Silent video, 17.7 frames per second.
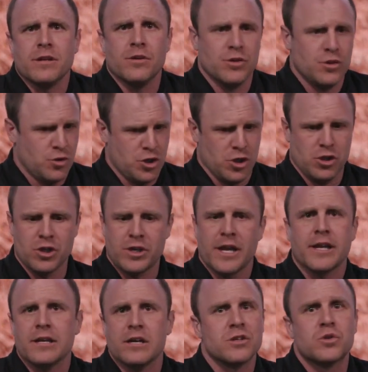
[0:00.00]
You could look
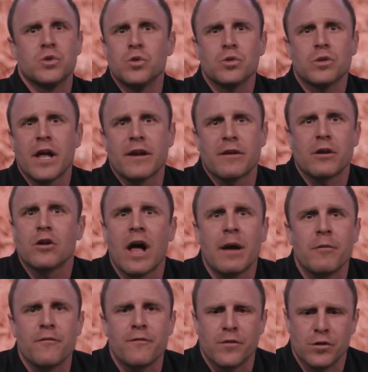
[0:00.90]
at a tool like
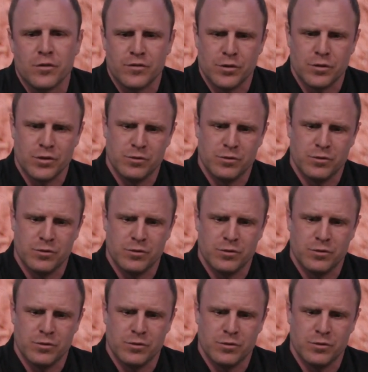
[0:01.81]
Climate Field View.